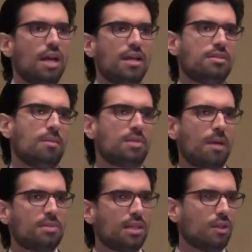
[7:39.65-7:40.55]
and
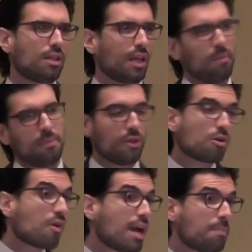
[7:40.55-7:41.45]
sometimes they look like maybe
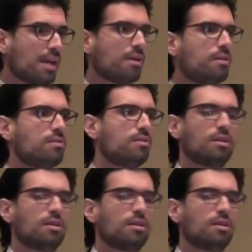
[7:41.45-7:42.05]
their grandparents,